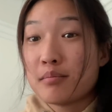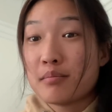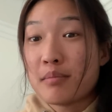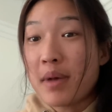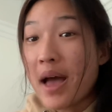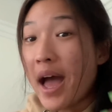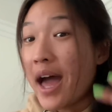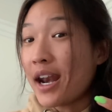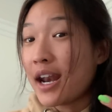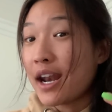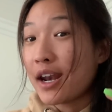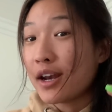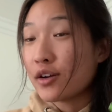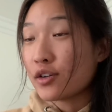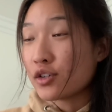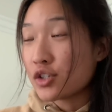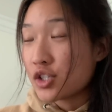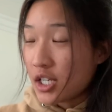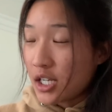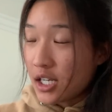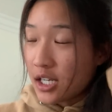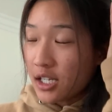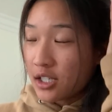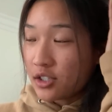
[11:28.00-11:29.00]
bad
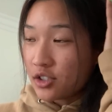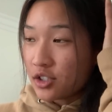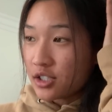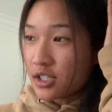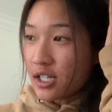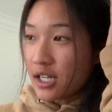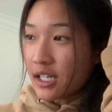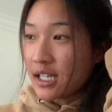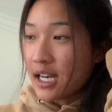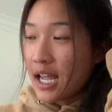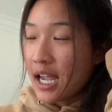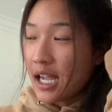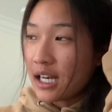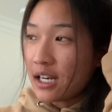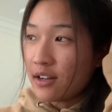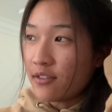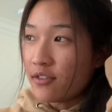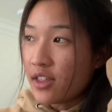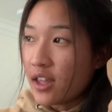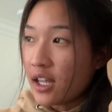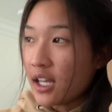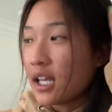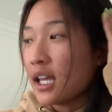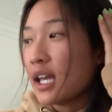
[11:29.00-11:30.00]
energy and just like negative
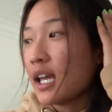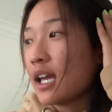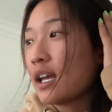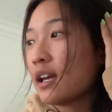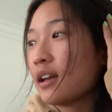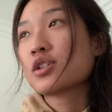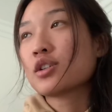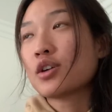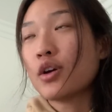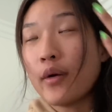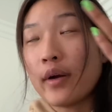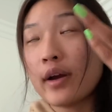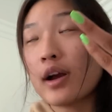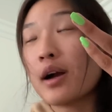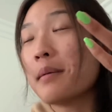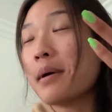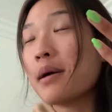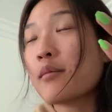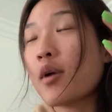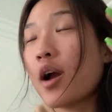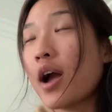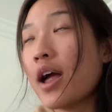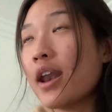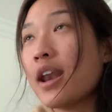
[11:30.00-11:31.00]
thinking. Going on my
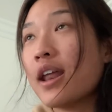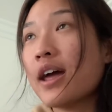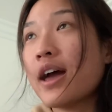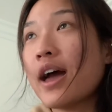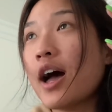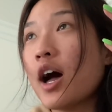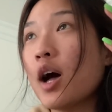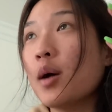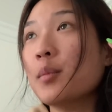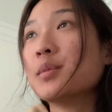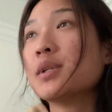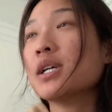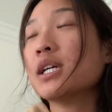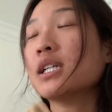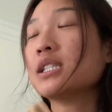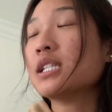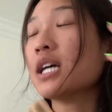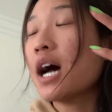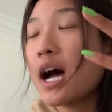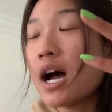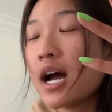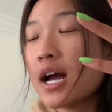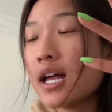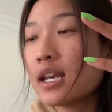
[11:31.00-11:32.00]
run helped a
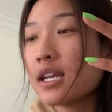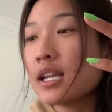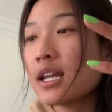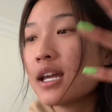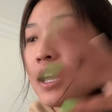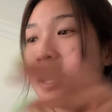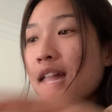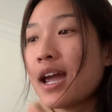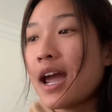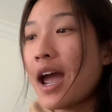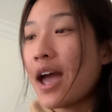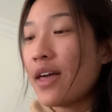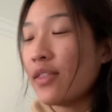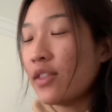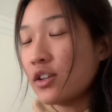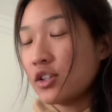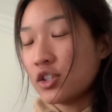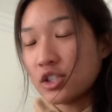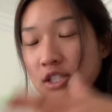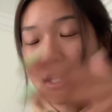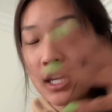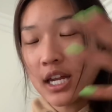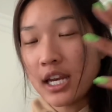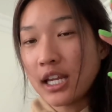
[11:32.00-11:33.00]
ton and then
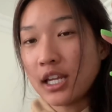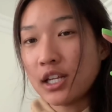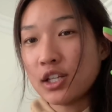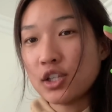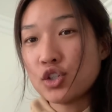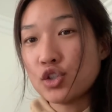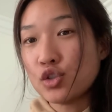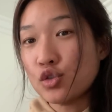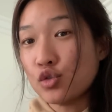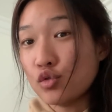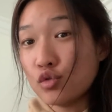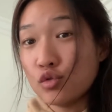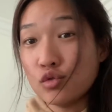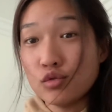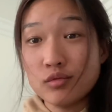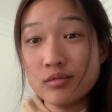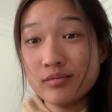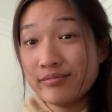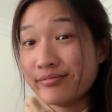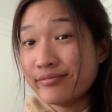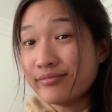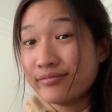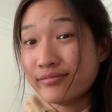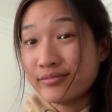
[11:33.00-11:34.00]
just getting to
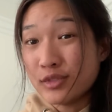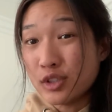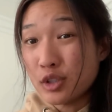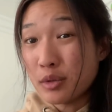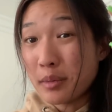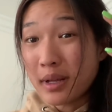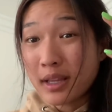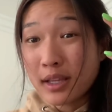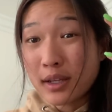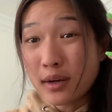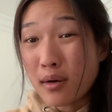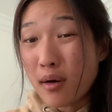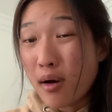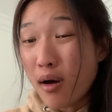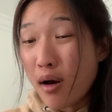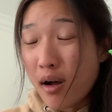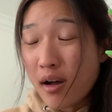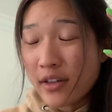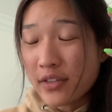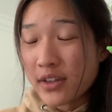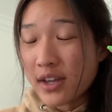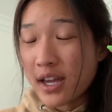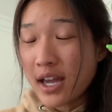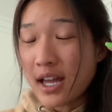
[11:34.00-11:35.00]
do my little
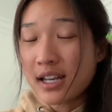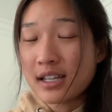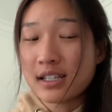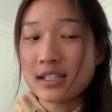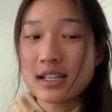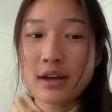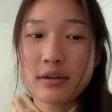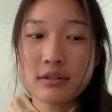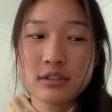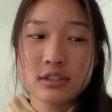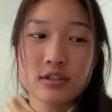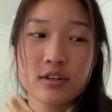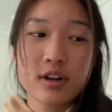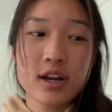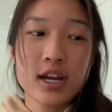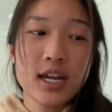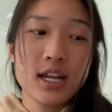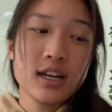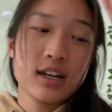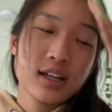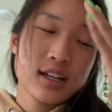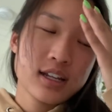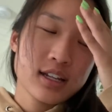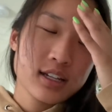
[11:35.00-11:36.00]
haul at the end. That was
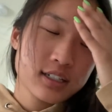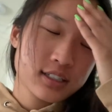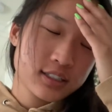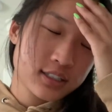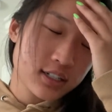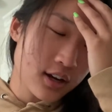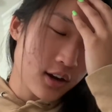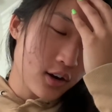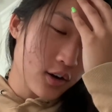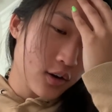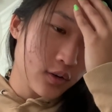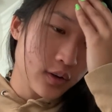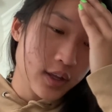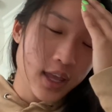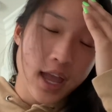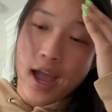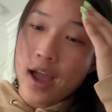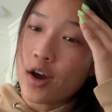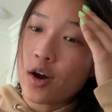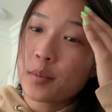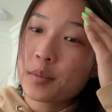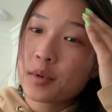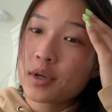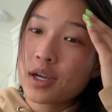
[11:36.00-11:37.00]
great. So yeah, I
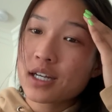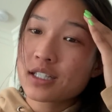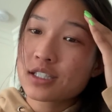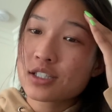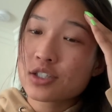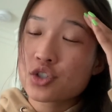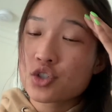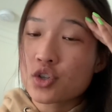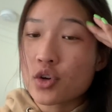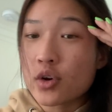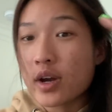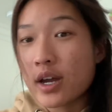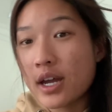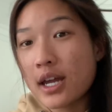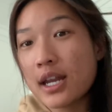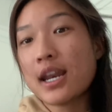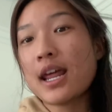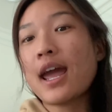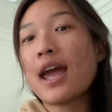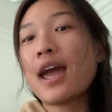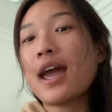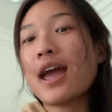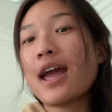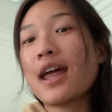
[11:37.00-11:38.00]
hope you guys enjoyed.
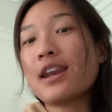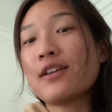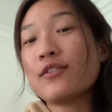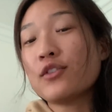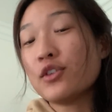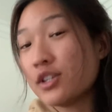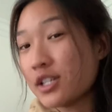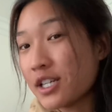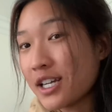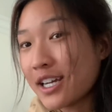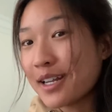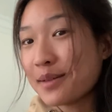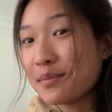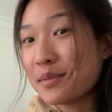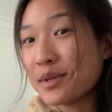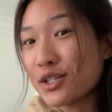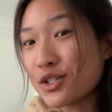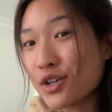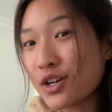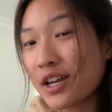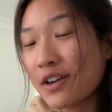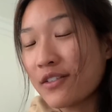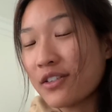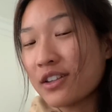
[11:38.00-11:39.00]
And if you did, be
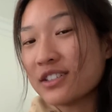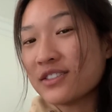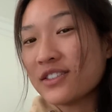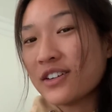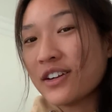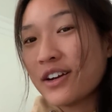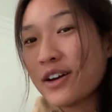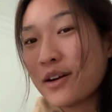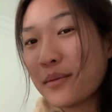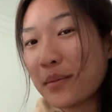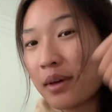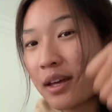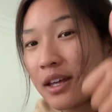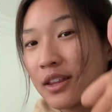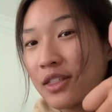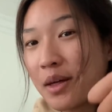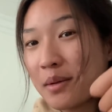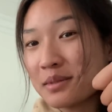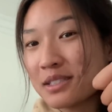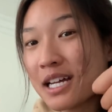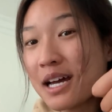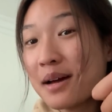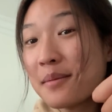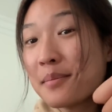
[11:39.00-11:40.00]
sure to give this video a big
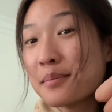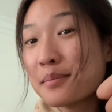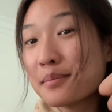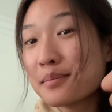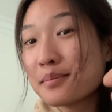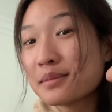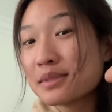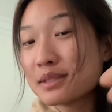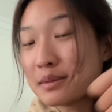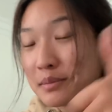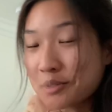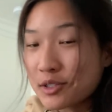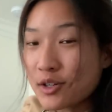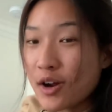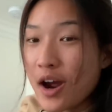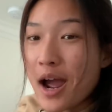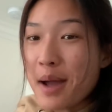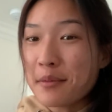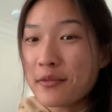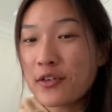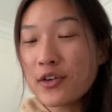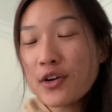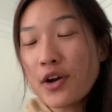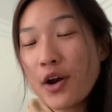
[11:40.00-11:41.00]
thumbs up.
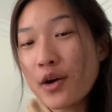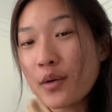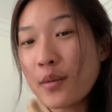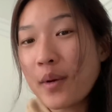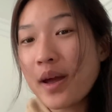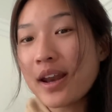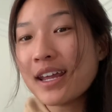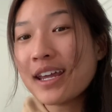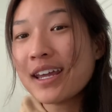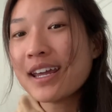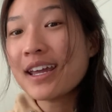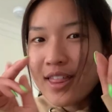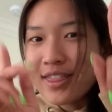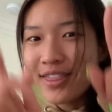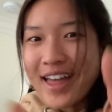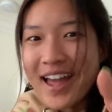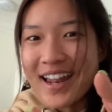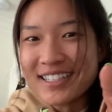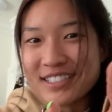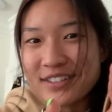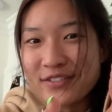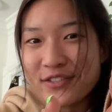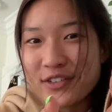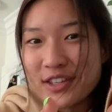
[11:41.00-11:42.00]
Subscribe if you're not already. That
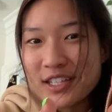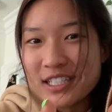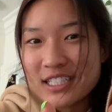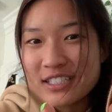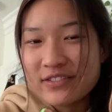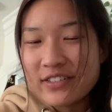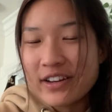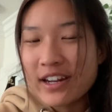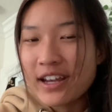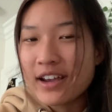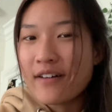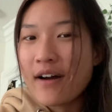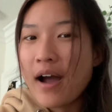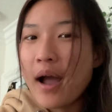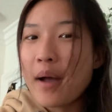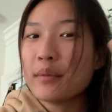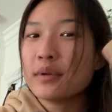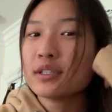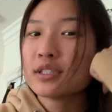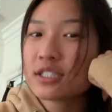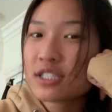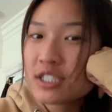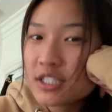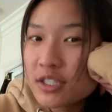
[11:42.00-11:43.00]
is it for this video. I
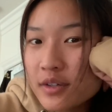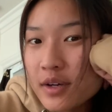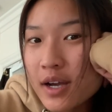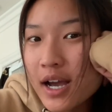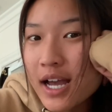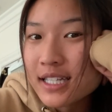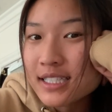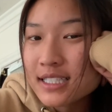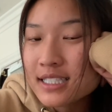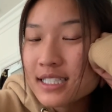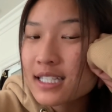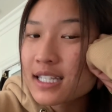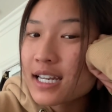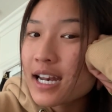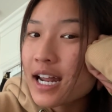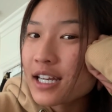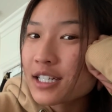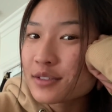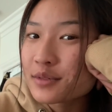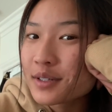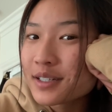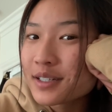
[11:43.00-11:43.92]
will see you guys in the next